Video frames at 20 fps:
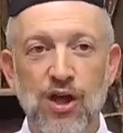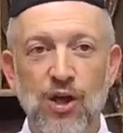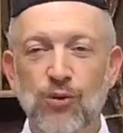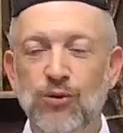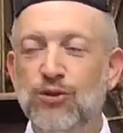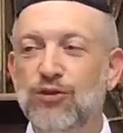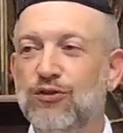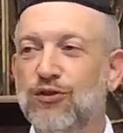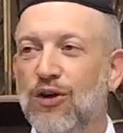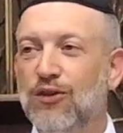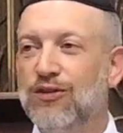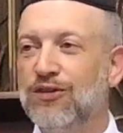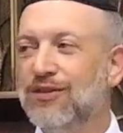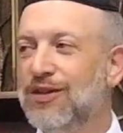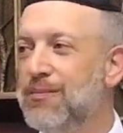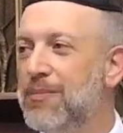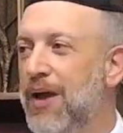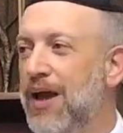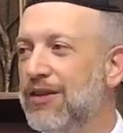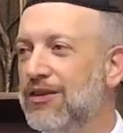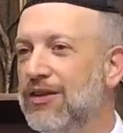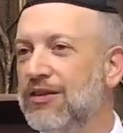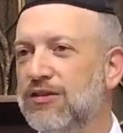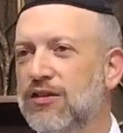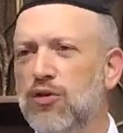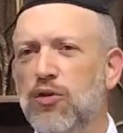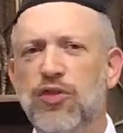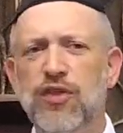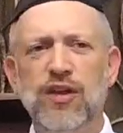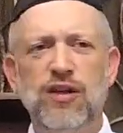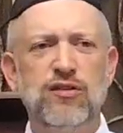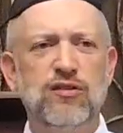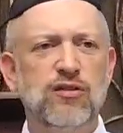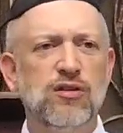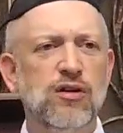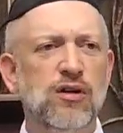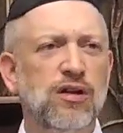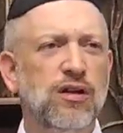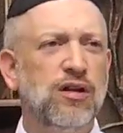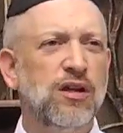When you start to see bad things and you think it's
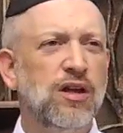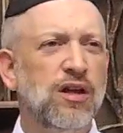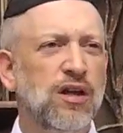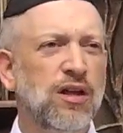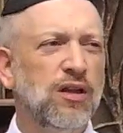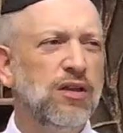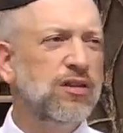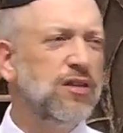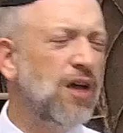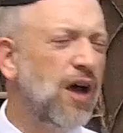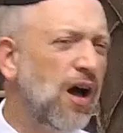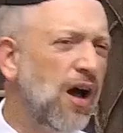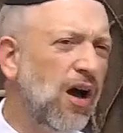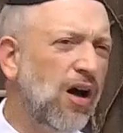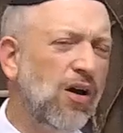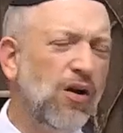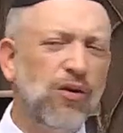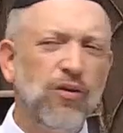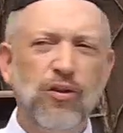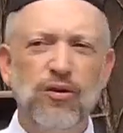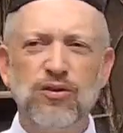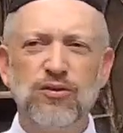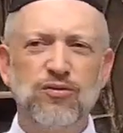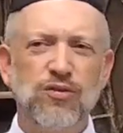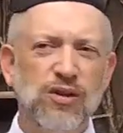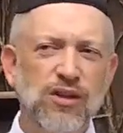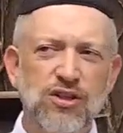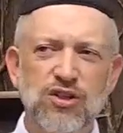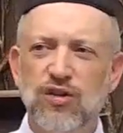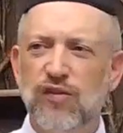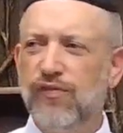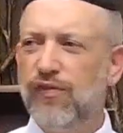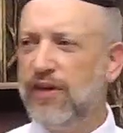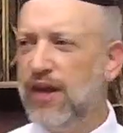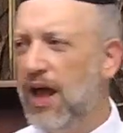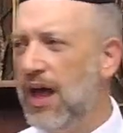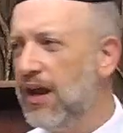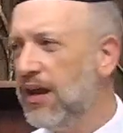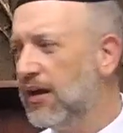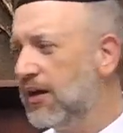good. No, those religious
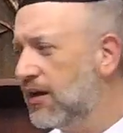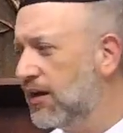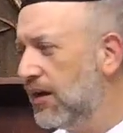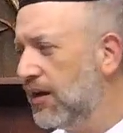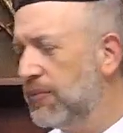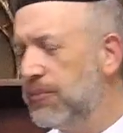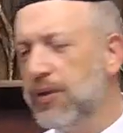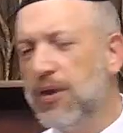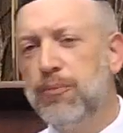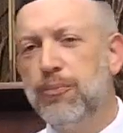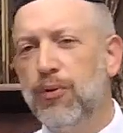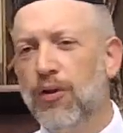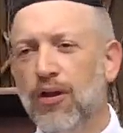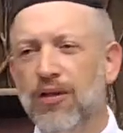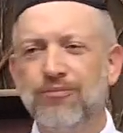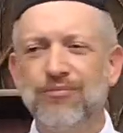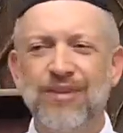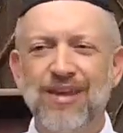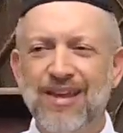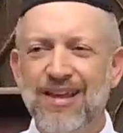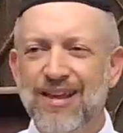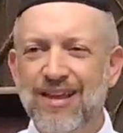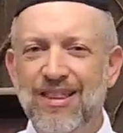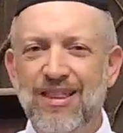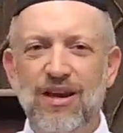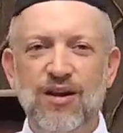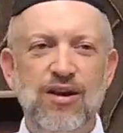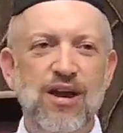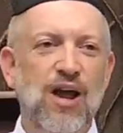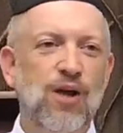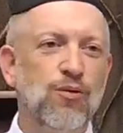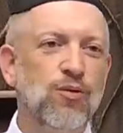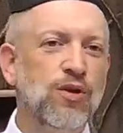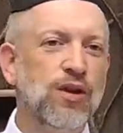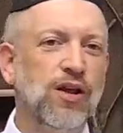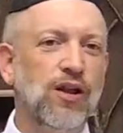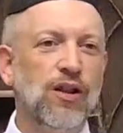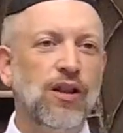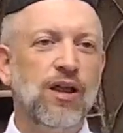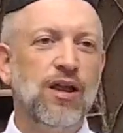fanatic people, they're not
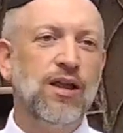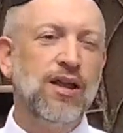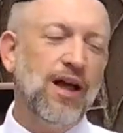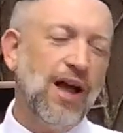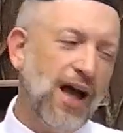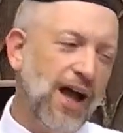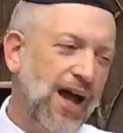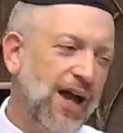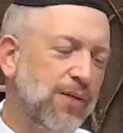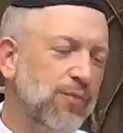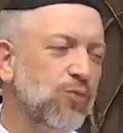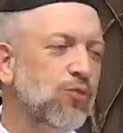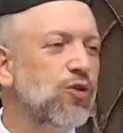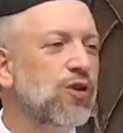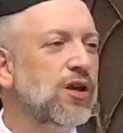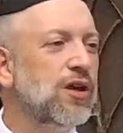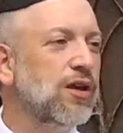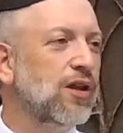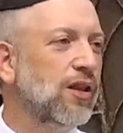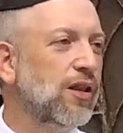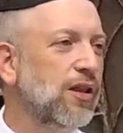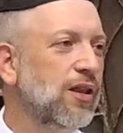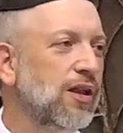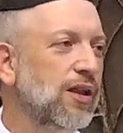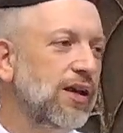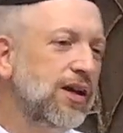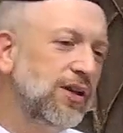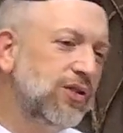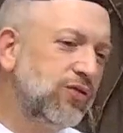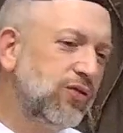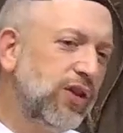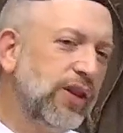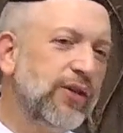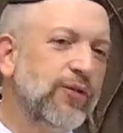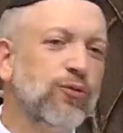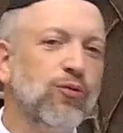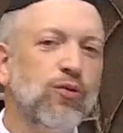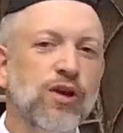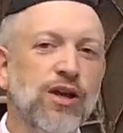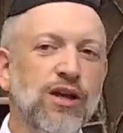real. I'm real. It's really
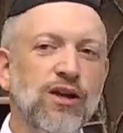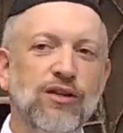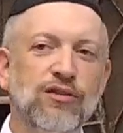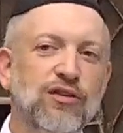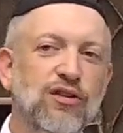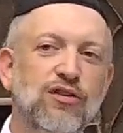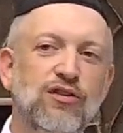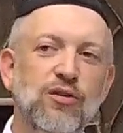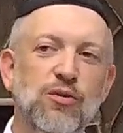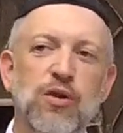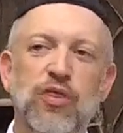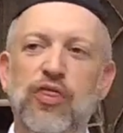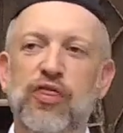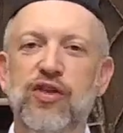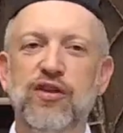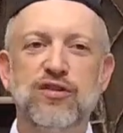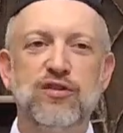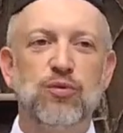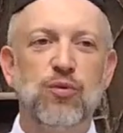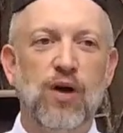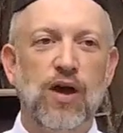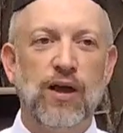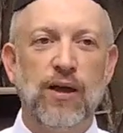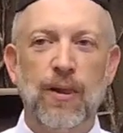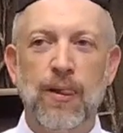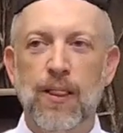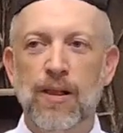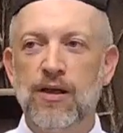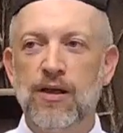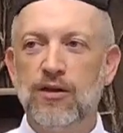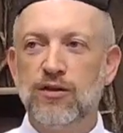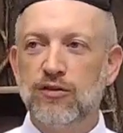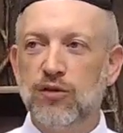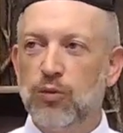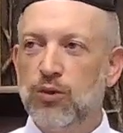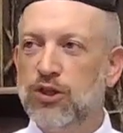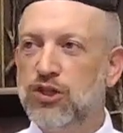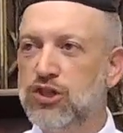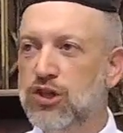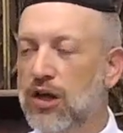real to do it this way. So
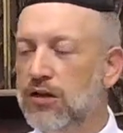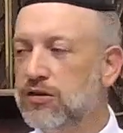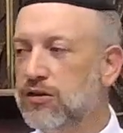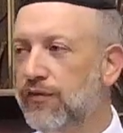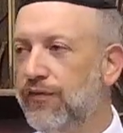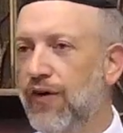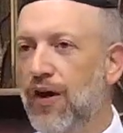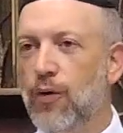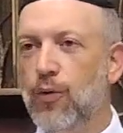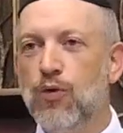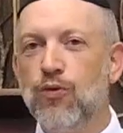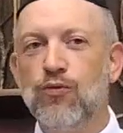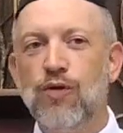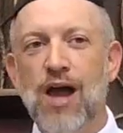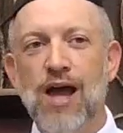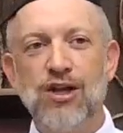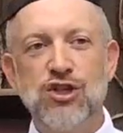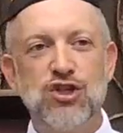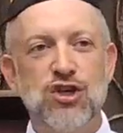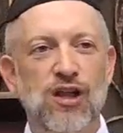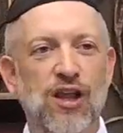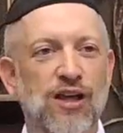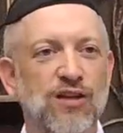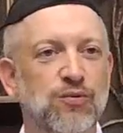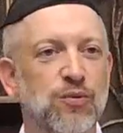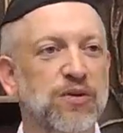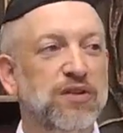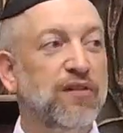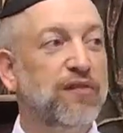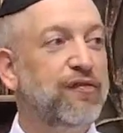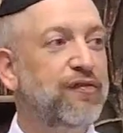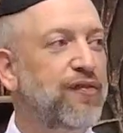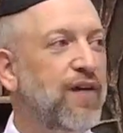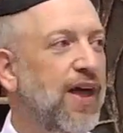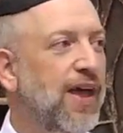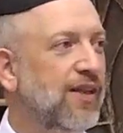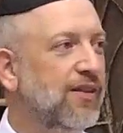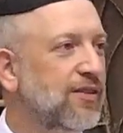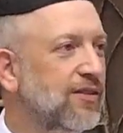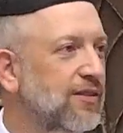we justify, we rationalize, we
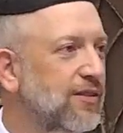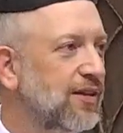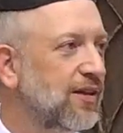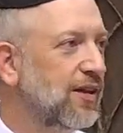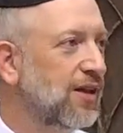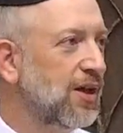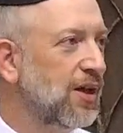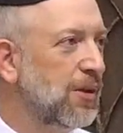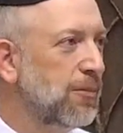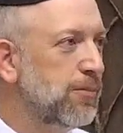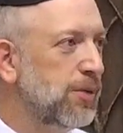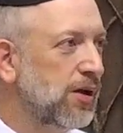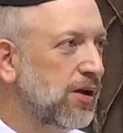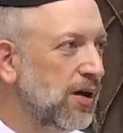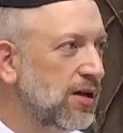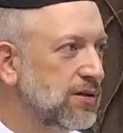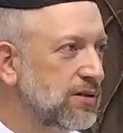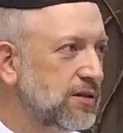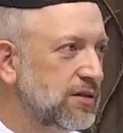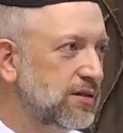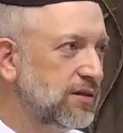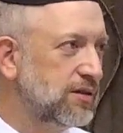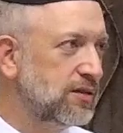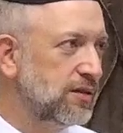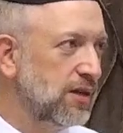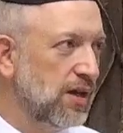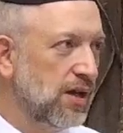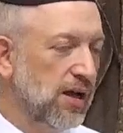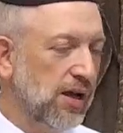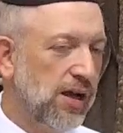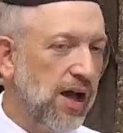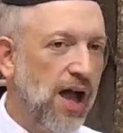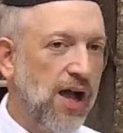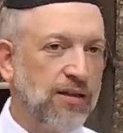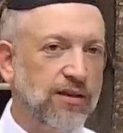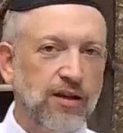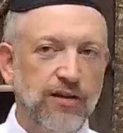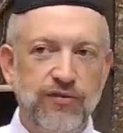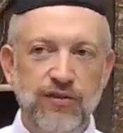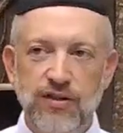defend, because it's
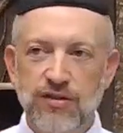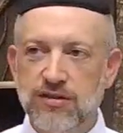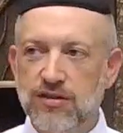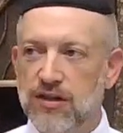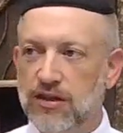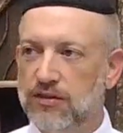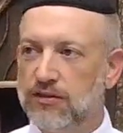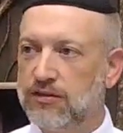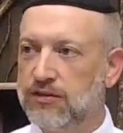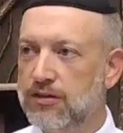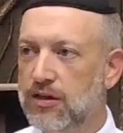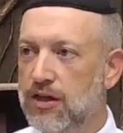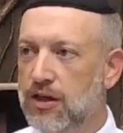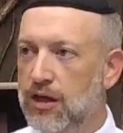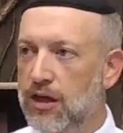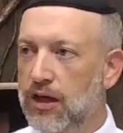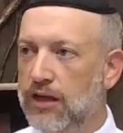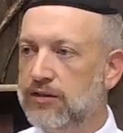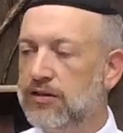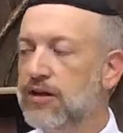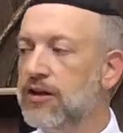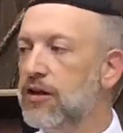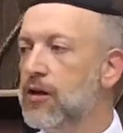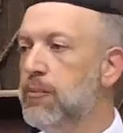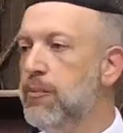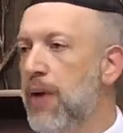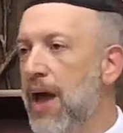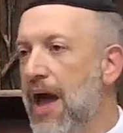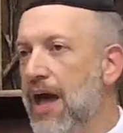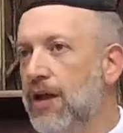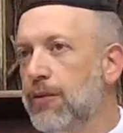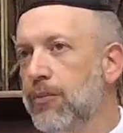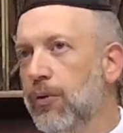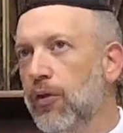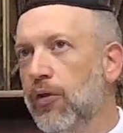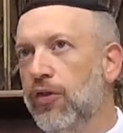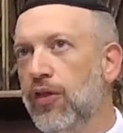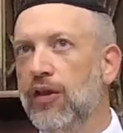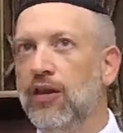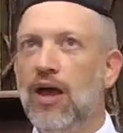cognitive dissonance. It's
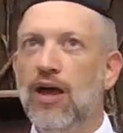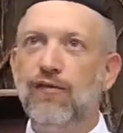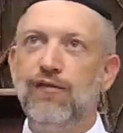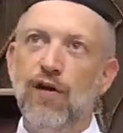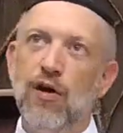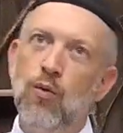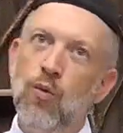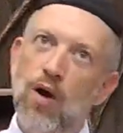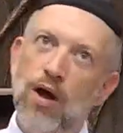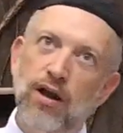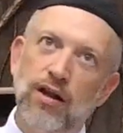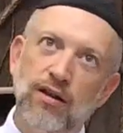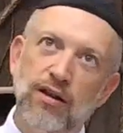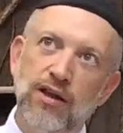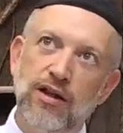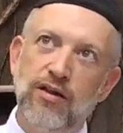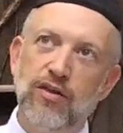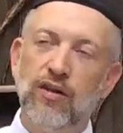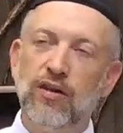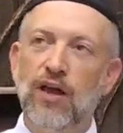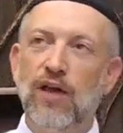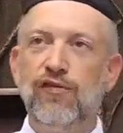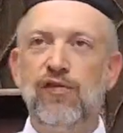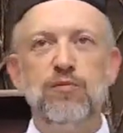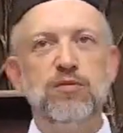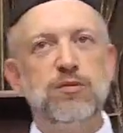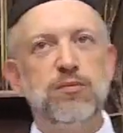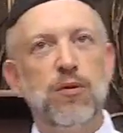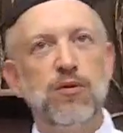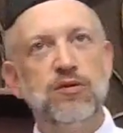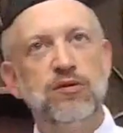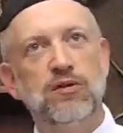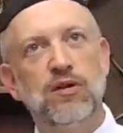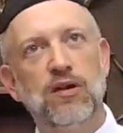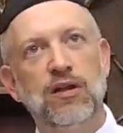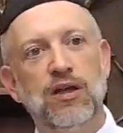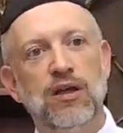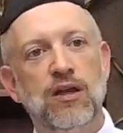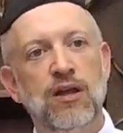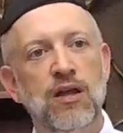incompatible, the life I want to lead and the life I'm supposed to
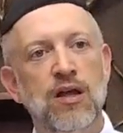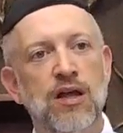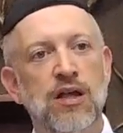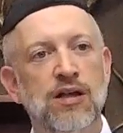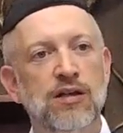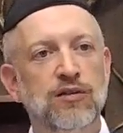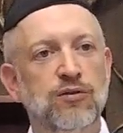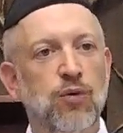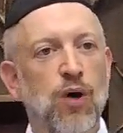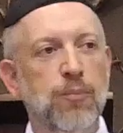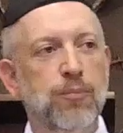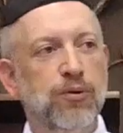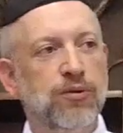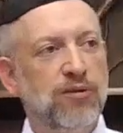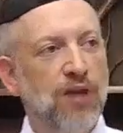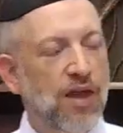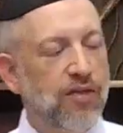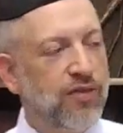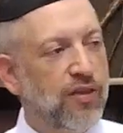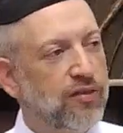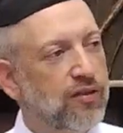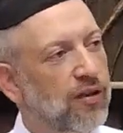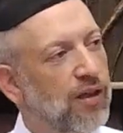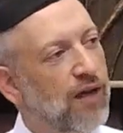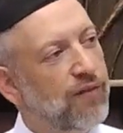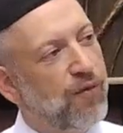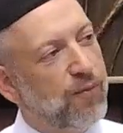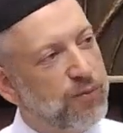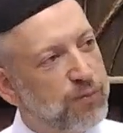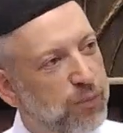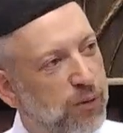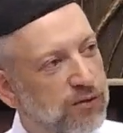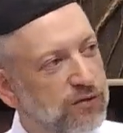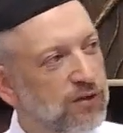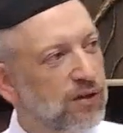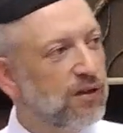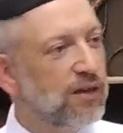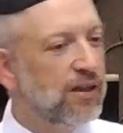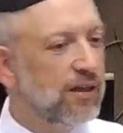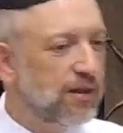lead, so I pretend that the life I'm supposed
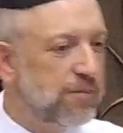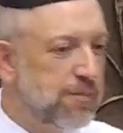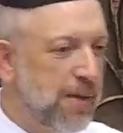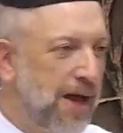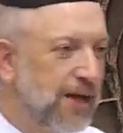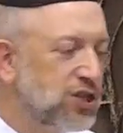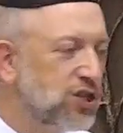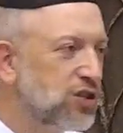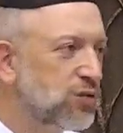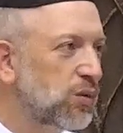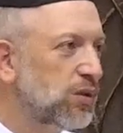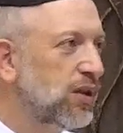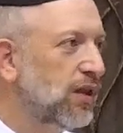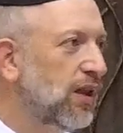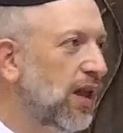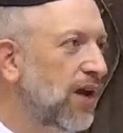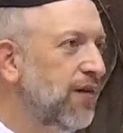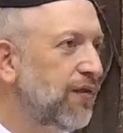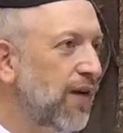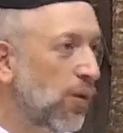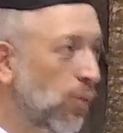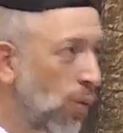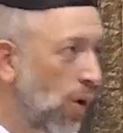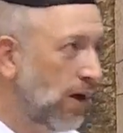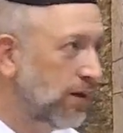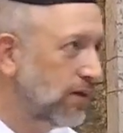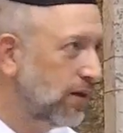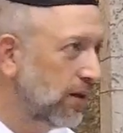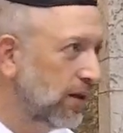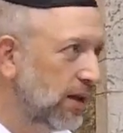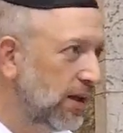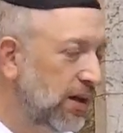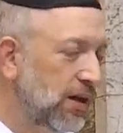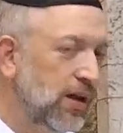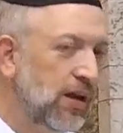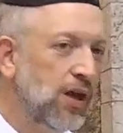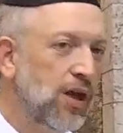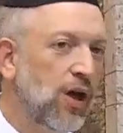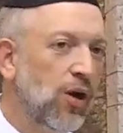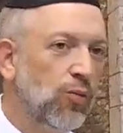to lead matches with the life I want to lead,
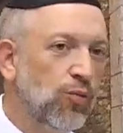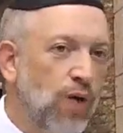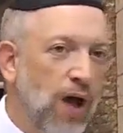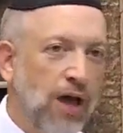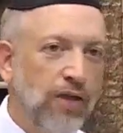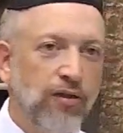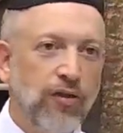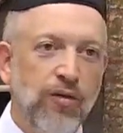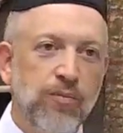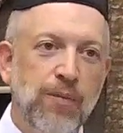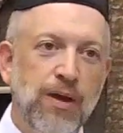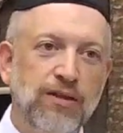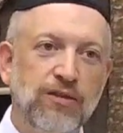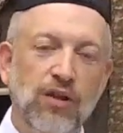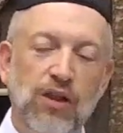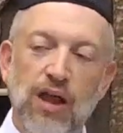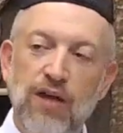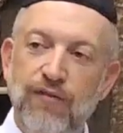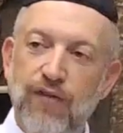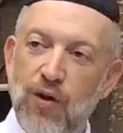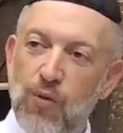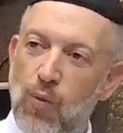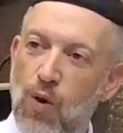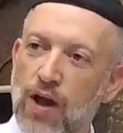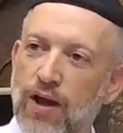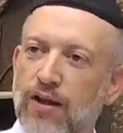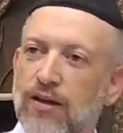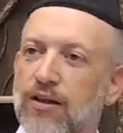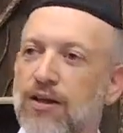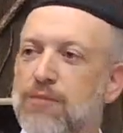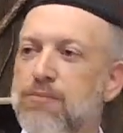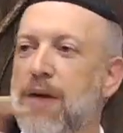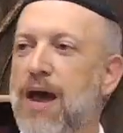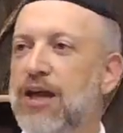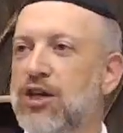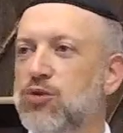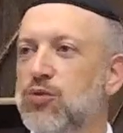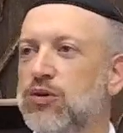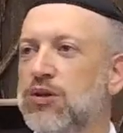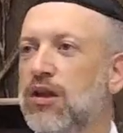rather than make the life I want to lead
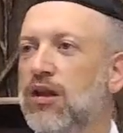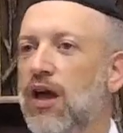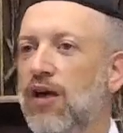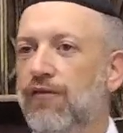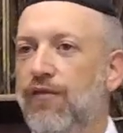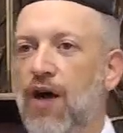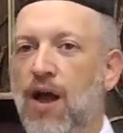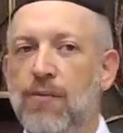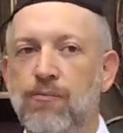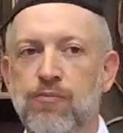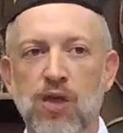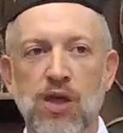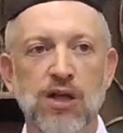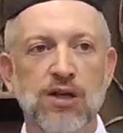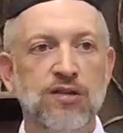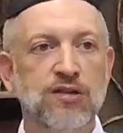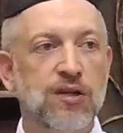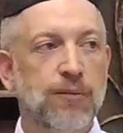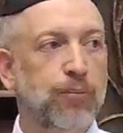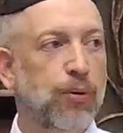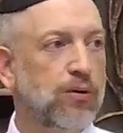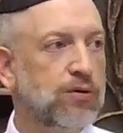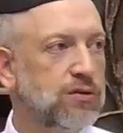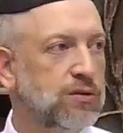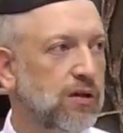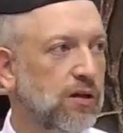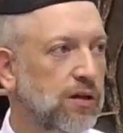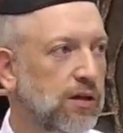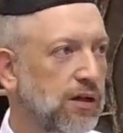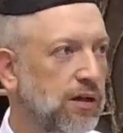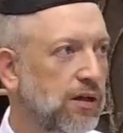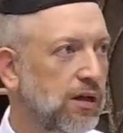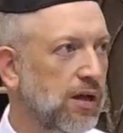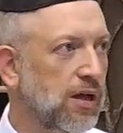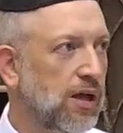match with the life I'm supposed to lead.